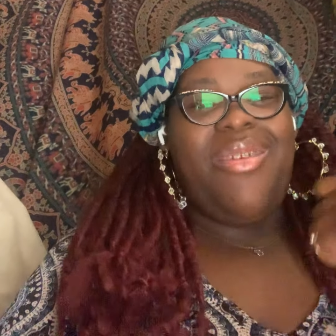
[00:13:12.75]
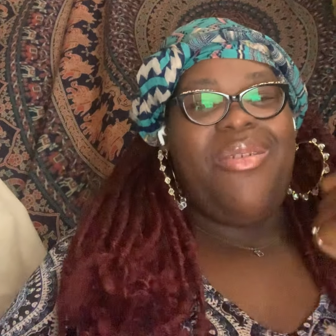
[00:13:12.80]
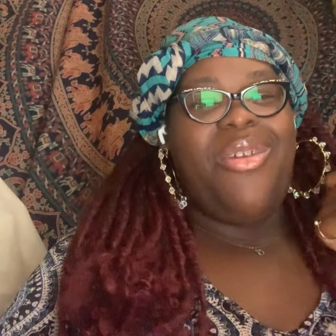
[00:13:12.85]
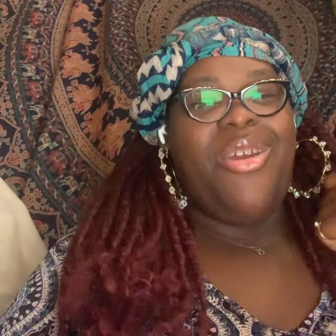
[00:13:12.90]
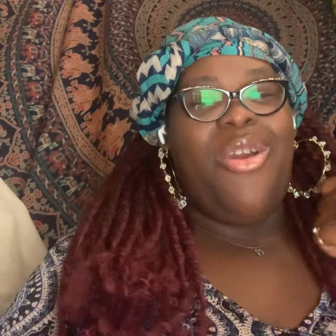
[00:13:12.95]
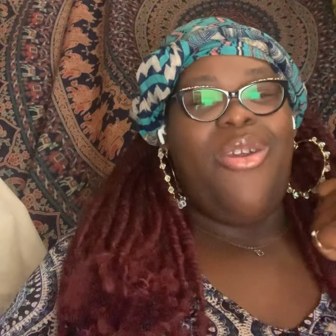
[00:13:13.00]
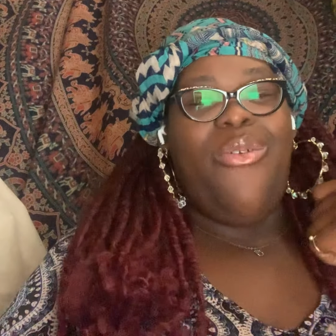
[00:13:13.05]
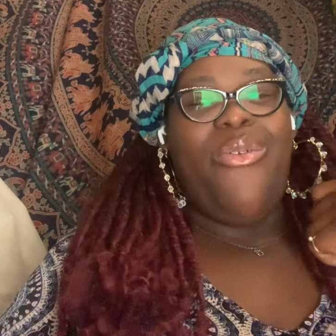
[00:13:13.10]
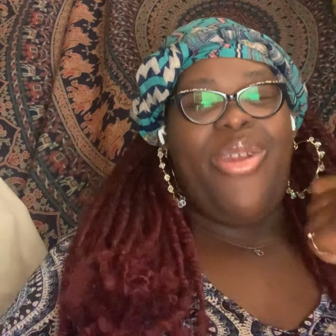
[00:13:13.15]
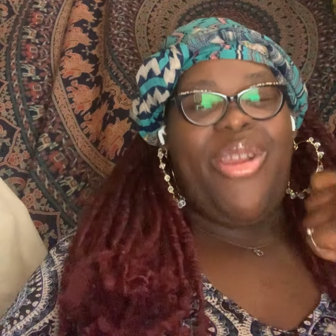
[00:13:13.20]

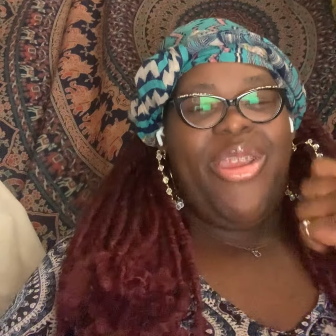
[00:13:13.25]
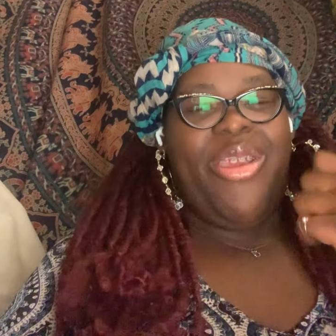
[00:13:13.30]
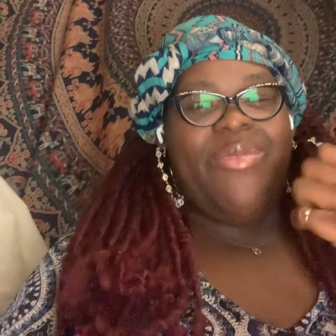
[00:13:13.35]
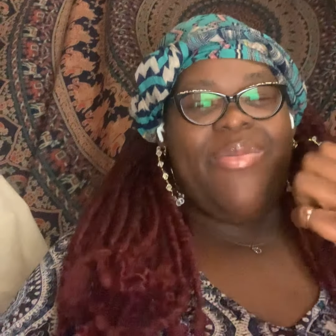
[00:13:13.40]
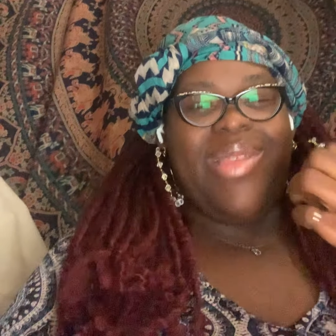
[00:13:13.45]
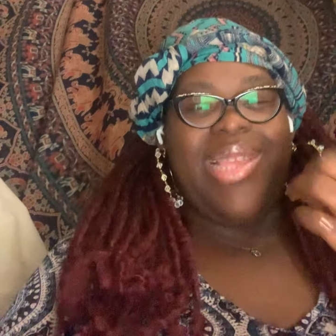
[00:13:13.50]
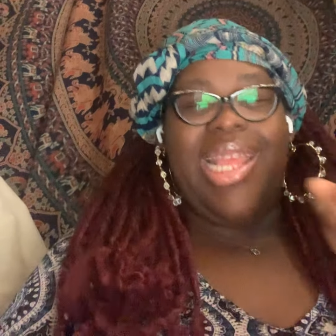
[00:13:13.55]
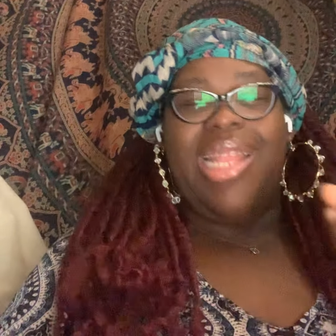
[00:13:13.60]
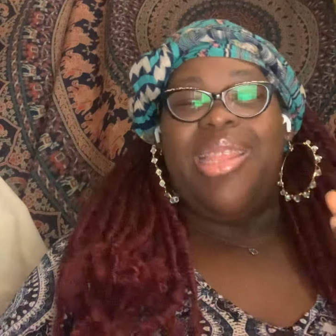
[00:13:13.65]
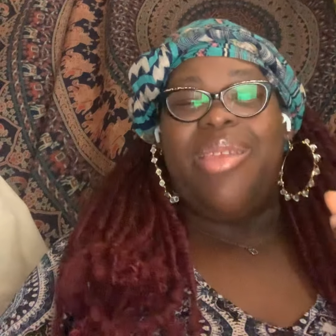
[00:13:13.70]
Go where you're
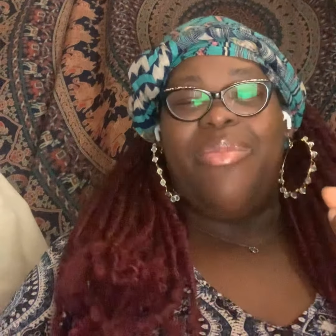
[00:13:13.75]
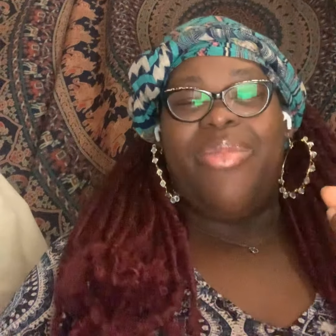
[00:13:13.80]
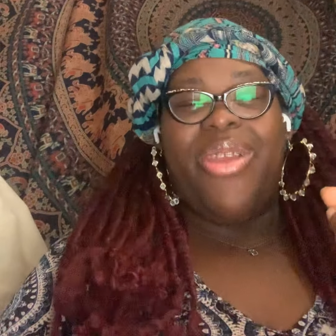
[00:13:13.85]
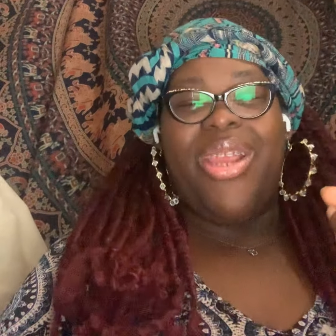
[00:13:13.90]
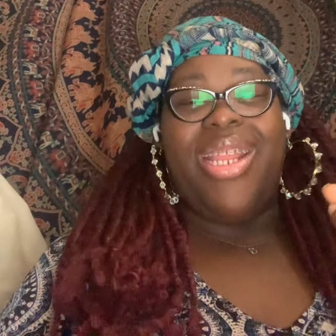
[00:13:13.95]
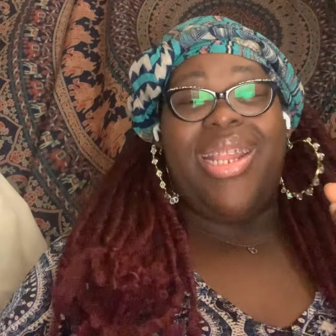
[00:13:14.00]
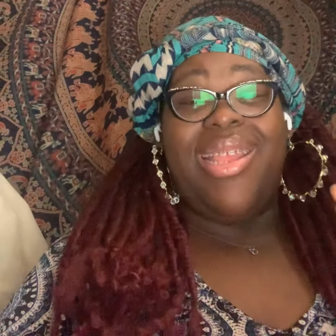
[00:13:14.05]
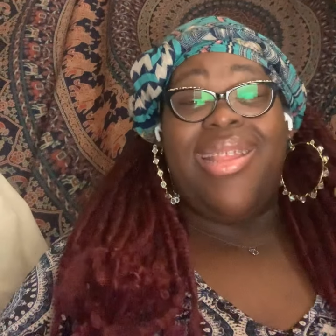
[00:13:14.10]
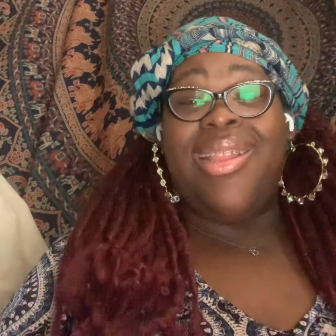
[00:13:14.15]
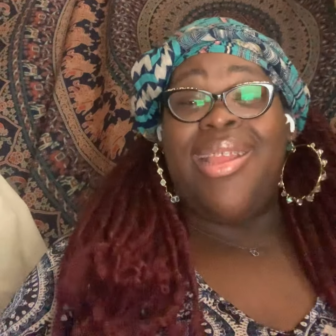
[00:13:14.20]

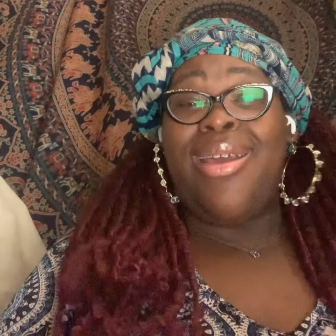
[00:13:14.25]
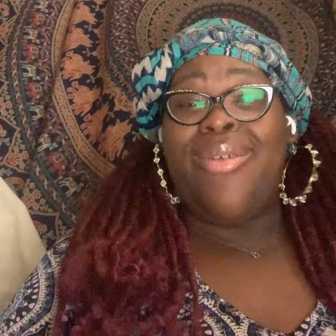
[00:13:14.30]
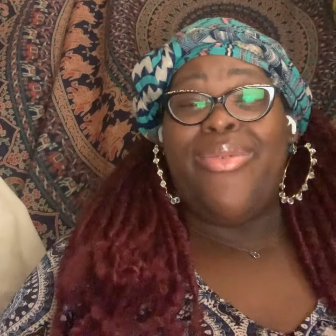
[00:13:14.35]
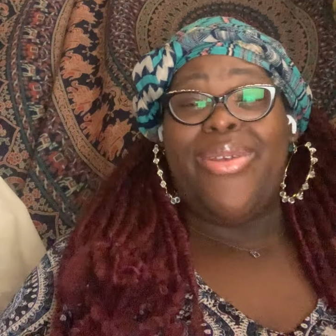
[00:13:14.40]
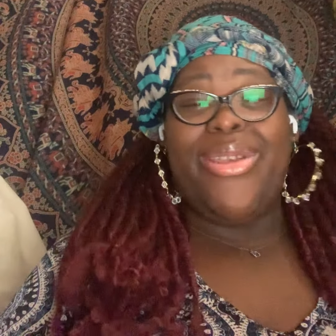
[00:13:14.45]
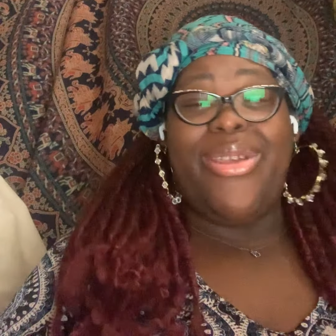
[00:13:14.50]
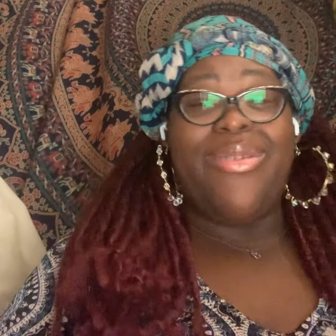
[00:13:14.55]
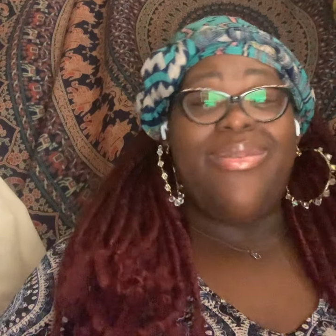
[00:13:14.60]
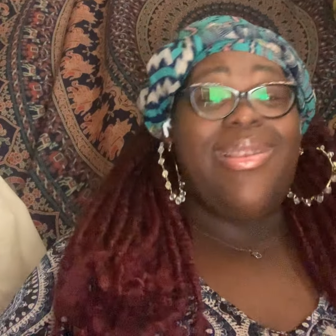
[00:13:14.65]
celebrated, not where you're